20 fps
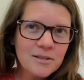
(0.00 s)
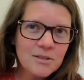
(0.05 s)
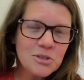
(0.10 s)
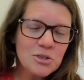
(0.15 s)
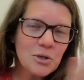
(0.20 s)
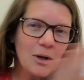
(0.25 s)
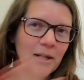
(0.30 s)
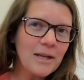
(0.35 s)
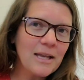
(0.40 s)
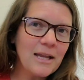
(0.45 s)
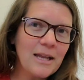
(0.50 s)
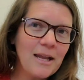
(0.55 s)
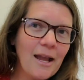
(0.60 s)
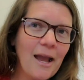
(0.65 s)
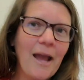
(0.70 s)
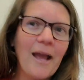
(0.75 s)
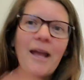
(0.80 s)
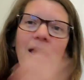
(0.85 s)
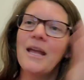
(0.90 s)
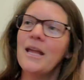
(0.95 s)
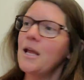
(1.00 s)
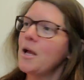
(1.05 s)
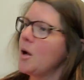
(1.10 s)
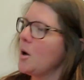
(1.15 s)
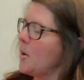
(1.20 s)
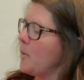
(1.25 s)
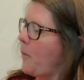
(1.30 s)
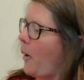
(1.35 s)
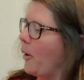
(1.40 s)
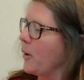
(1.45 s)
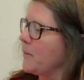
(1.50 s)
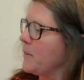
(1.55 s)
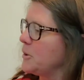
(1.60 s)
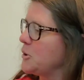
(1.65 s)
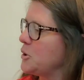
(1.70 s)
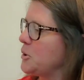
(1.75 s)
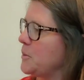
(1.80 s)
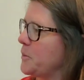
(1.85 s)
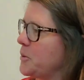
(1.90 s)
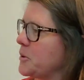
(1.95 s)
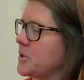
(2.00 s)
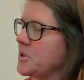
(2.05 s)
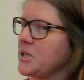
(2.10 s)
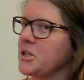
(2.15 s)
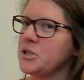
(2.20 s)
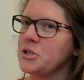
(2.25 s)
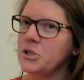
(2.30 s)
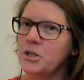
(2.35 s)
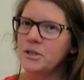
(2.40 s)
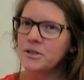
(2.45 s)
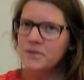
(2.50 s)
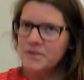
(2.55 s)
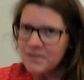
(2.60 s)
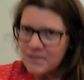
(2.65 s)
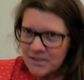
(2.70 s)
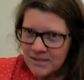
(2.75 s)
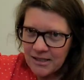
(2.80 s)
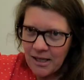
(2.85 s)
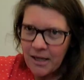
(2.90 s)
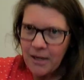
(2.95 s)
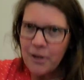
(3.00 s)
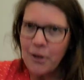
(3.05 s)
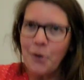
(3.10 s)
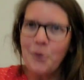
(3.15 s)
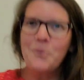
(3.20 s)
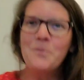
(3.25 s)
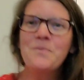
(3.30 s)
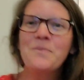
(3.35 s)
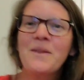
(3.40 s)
training a parliamentary procedure. This has got to go.